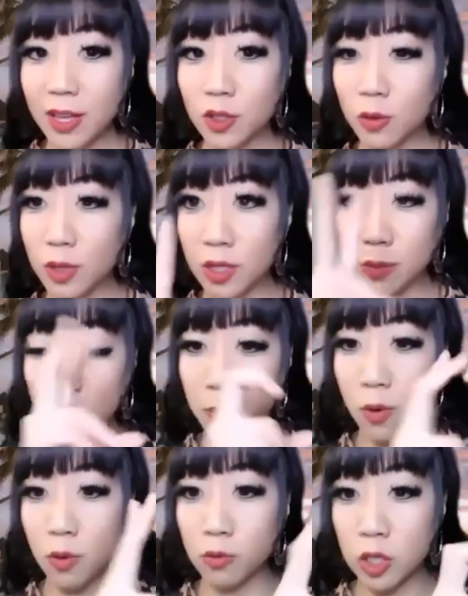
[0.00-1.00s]
So this is
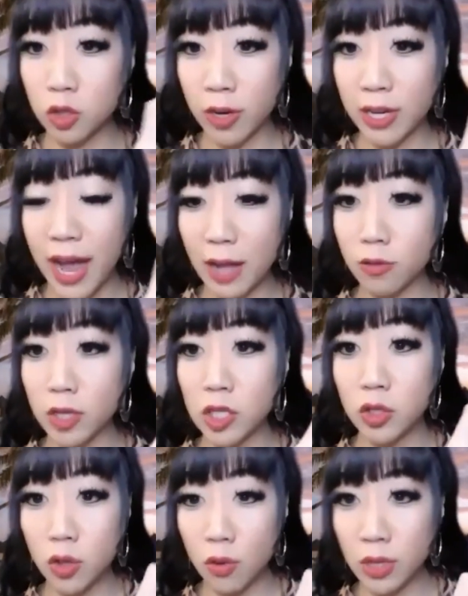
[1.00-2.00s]
people who restrict
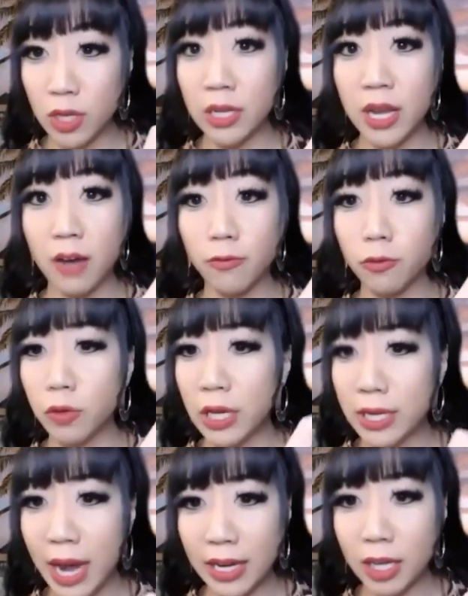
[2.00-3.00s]
calories, who don't eat enough, who
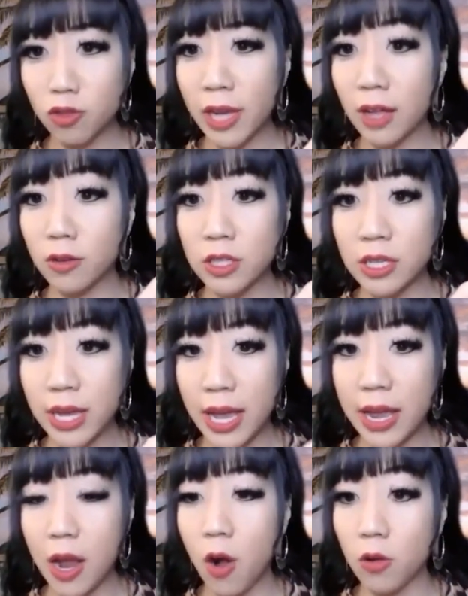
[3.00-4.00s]
eat 900 calories a
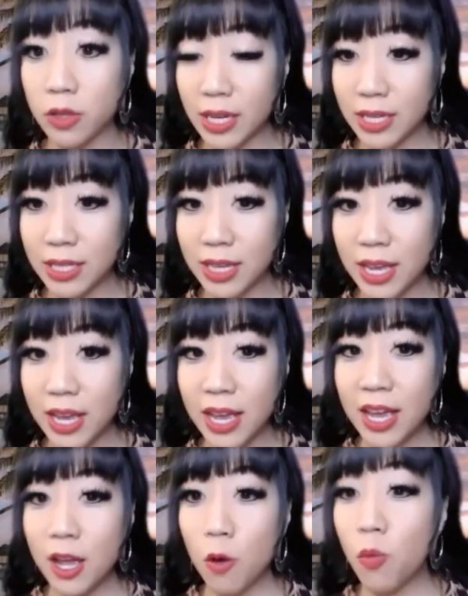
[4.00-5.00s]
day, all of this.
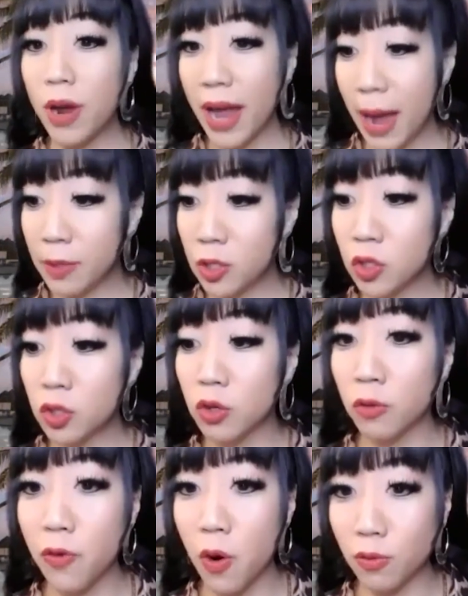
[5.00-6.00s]
What happens to
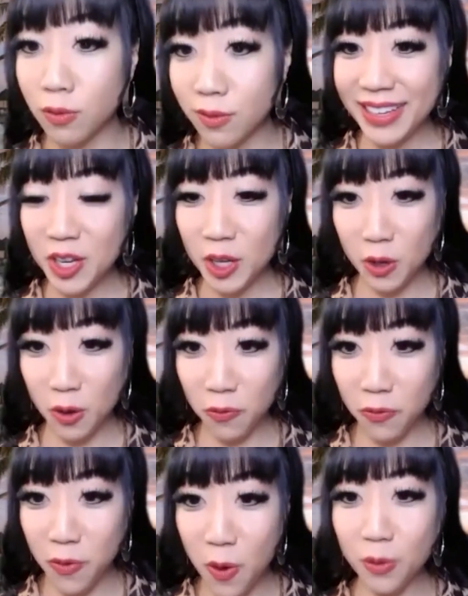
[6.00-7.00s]
your phone? Your
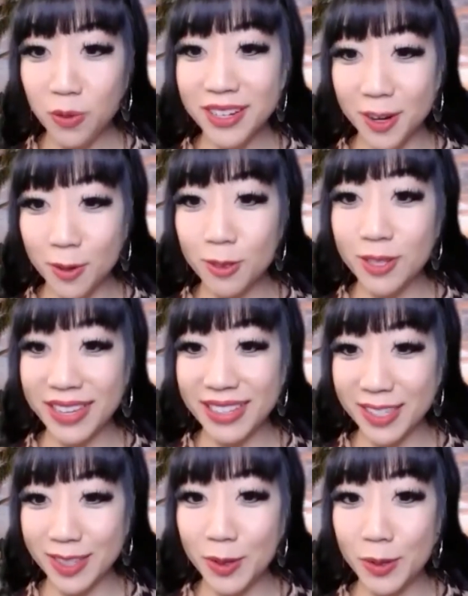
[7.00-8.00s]
phone goes
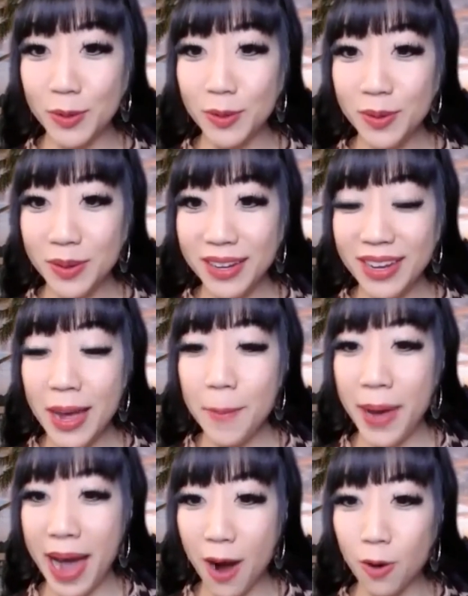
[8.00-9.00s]
into
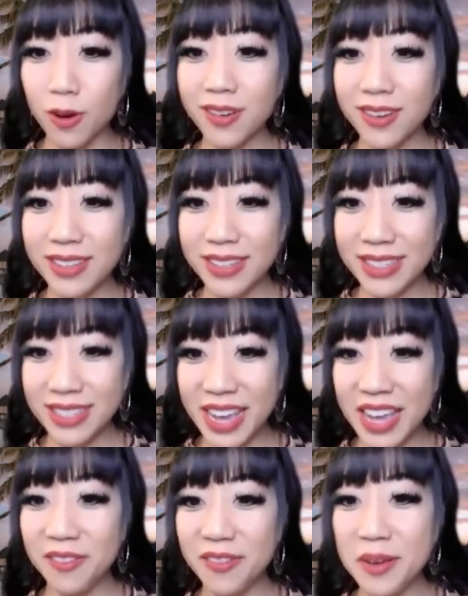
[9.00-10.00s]
power
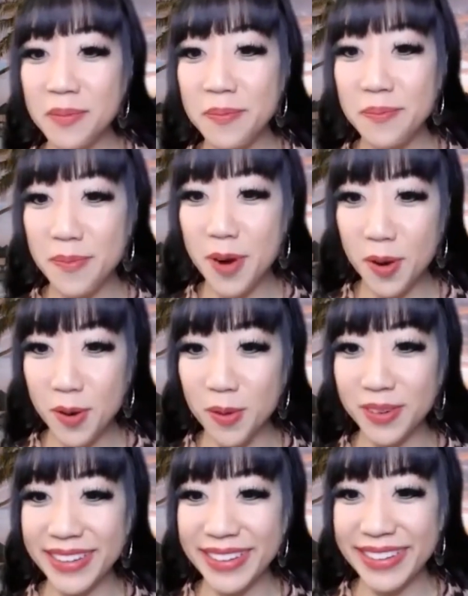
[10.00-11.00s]
saving
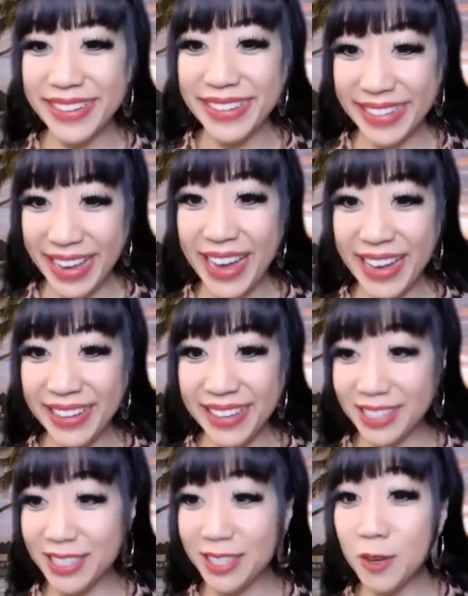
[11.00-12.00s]
mode. Yeah,
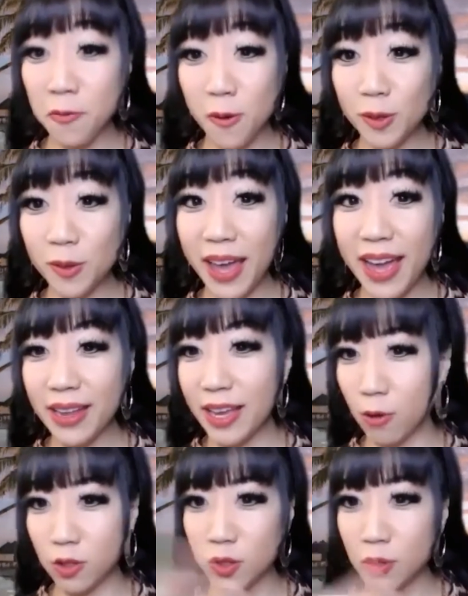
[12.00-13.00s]
doesn't your phone do that? It
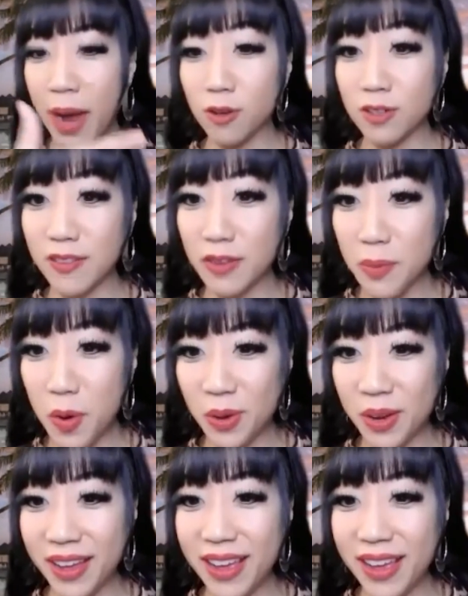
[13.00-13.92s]
goes into power saving mode.